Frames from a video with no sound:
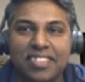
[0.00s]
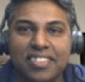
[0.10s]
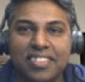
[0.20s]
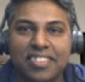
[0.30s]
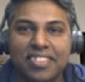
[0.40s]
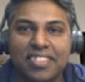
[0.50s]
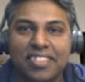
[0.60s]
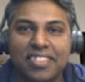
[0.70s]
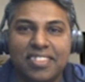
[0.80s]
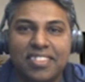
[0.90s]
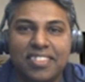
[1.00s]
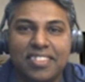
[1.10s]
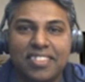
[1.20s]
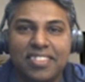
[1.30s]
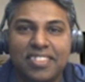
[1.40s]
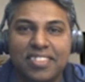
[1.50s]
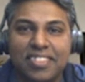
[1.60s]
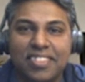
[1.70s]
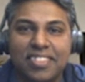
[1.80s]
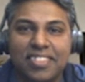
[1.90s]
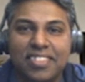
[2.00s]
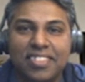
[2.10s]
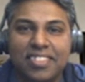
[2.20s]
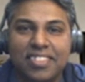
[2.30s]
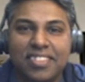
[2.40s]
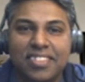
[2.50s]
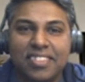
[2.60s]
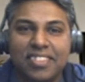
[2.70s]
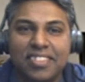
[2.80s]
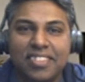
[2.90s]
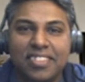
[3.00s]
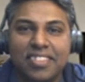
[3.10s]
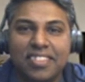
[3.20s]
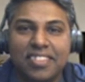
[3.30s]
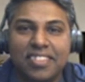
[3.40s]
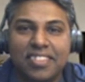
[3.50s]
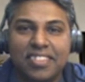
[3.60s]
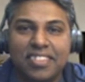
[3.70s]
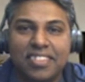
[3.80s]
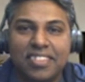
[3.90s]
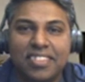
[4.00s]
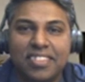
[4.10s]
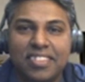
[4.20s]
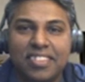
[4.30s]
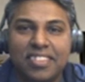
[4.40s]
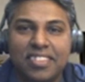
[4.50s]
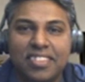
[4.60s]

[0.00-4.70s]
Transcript: No words are spoken by the person on screen.